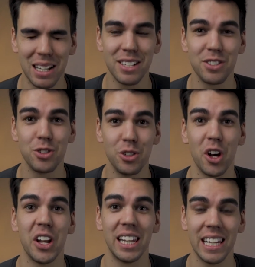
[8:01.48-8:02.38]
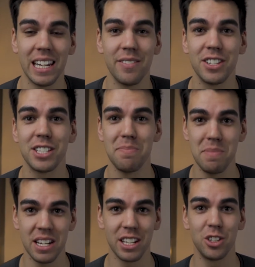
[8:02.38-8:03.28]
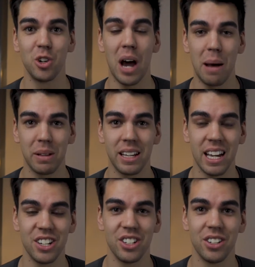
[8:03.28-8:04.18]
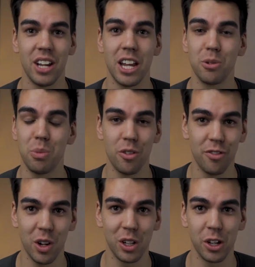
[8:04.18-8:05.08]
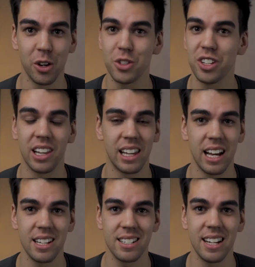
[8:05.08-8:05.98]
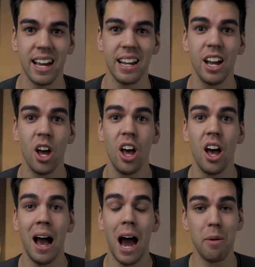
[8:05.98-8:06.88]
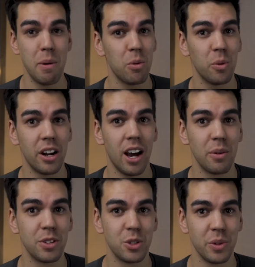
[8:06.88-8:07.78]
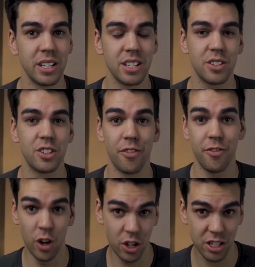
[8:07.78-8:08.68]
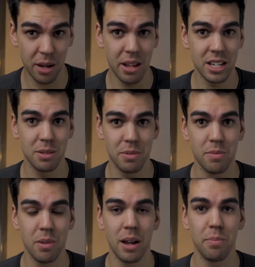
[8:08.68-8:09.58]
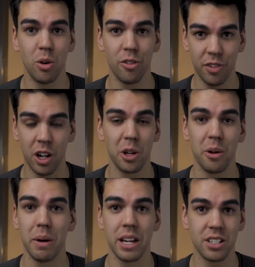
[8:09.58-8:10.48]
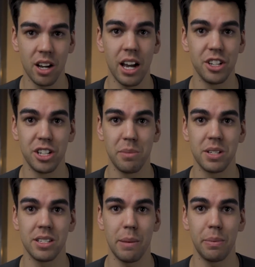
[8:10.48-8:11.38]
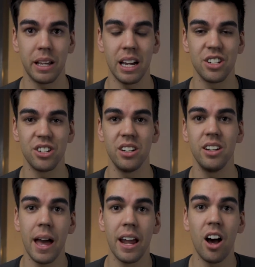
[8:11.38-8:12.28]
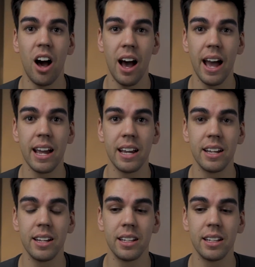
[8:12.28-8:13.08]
please do not leave submitting your application and your portfolio to the last day. I remember when I was doing this, the first time that I submitted my portfolio and my entire GEMSAT application, that I